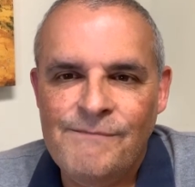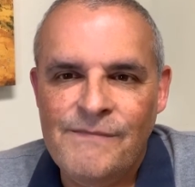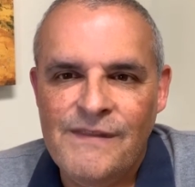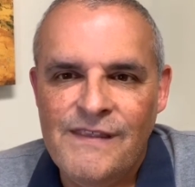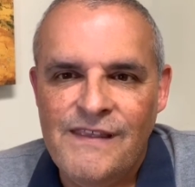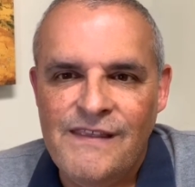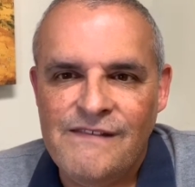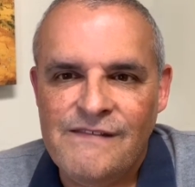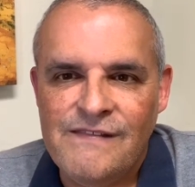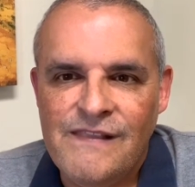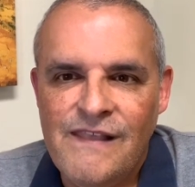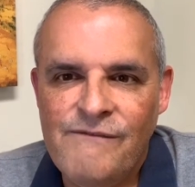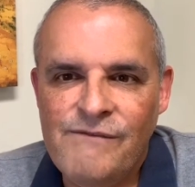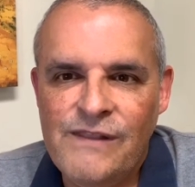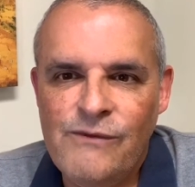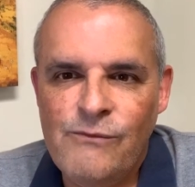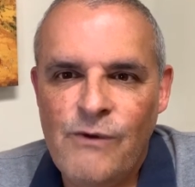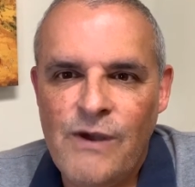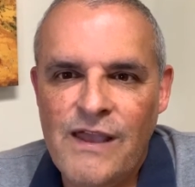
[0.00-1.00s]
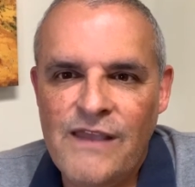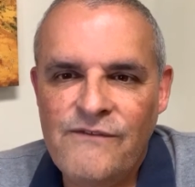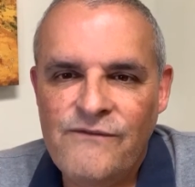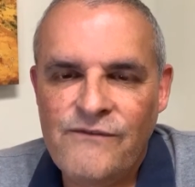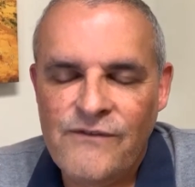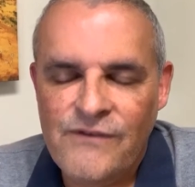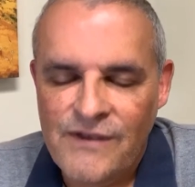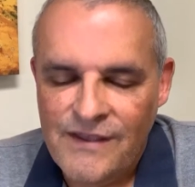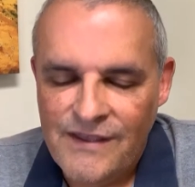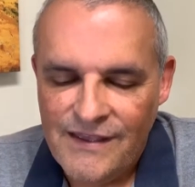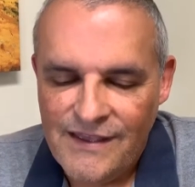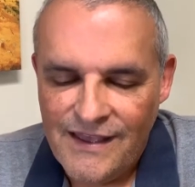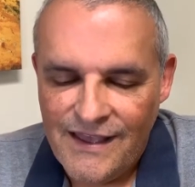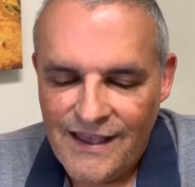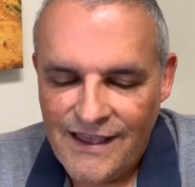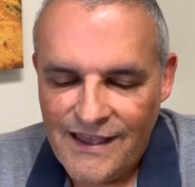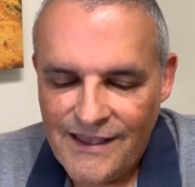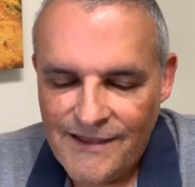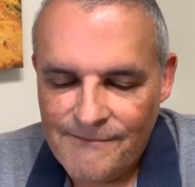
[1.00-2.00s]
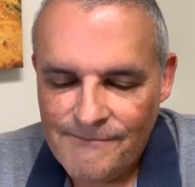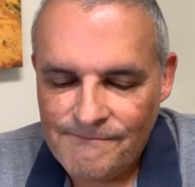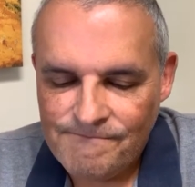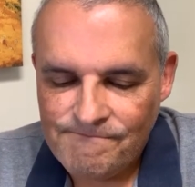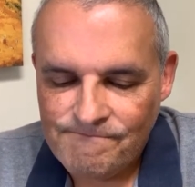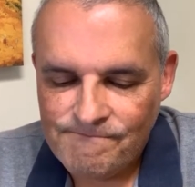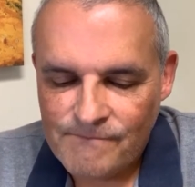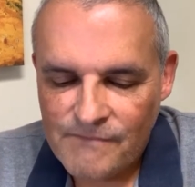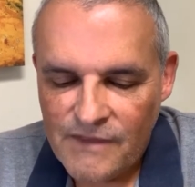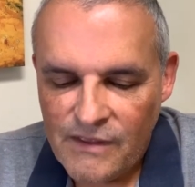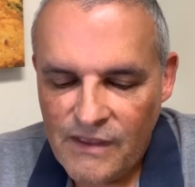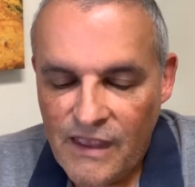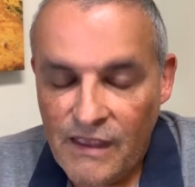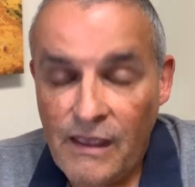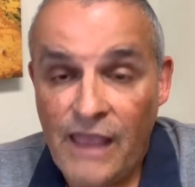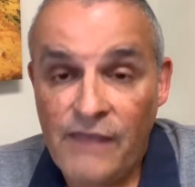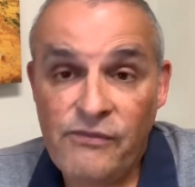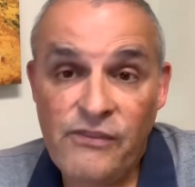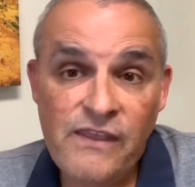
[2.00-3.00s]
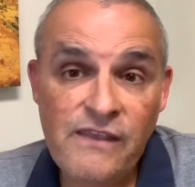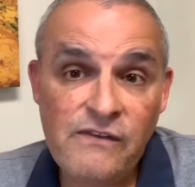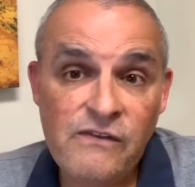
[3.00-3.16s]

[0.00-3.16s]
his lovely wife, I think